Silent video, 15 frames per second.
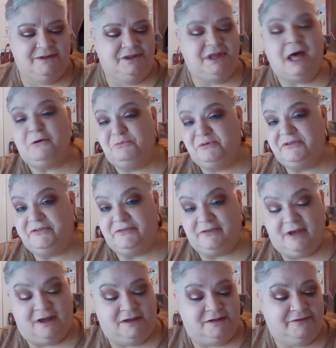that was
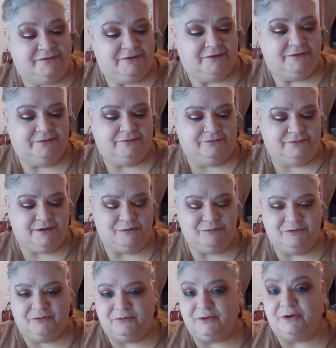nice. It
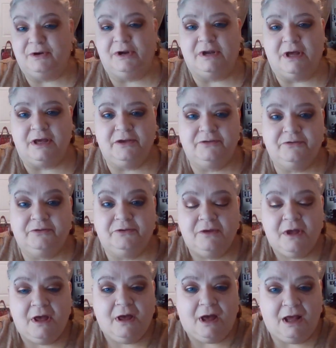was very nice.
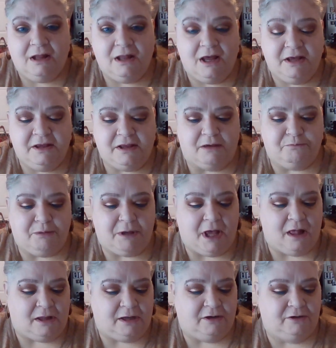I like that
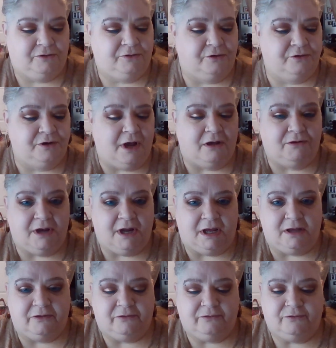palette. It turned out
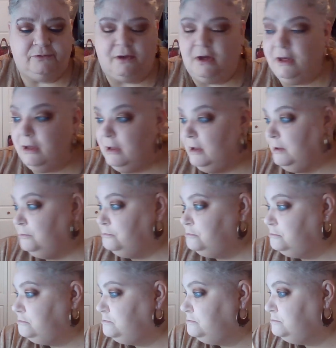nice.
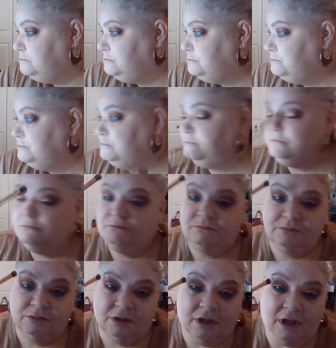Um,
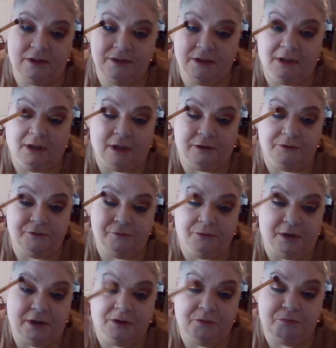I think I do
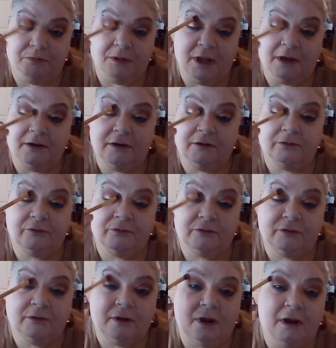need to blend it
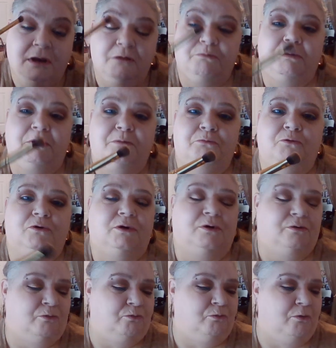just a tiny bit
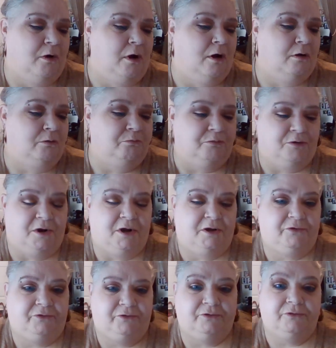more. Wrong
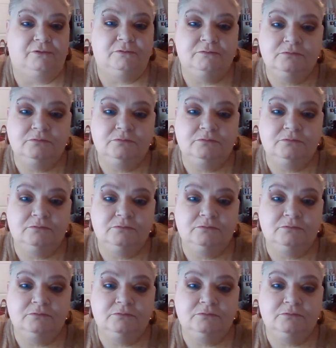brush.